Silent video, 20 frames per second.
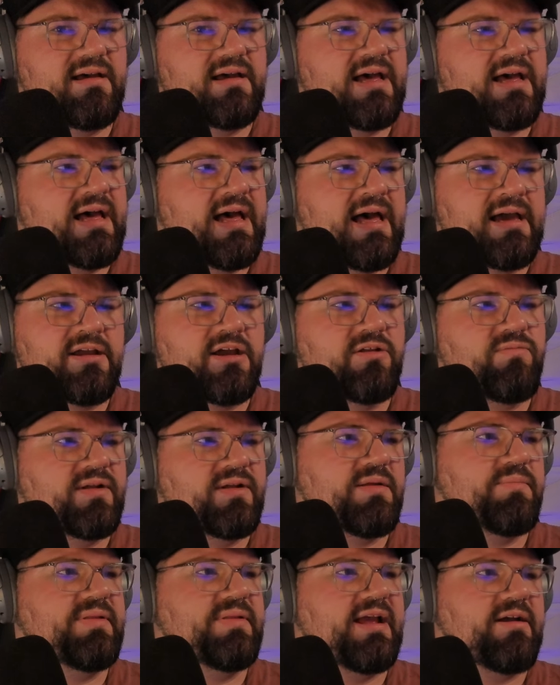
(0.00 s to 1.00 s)
a good
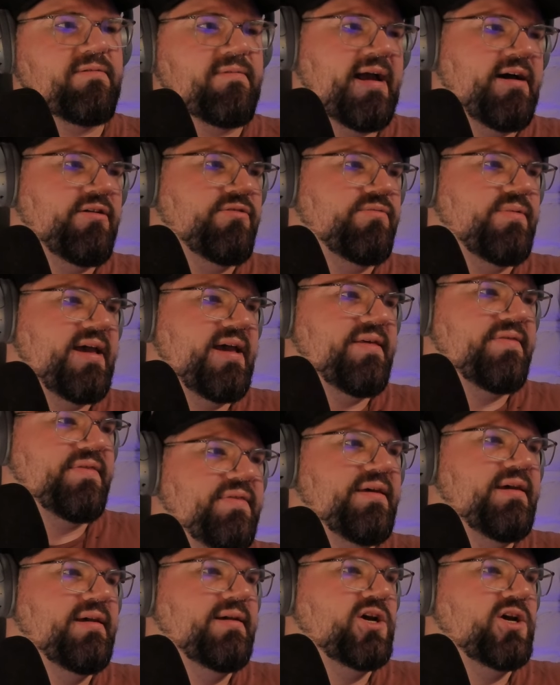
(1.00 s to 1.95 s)
one to play around with.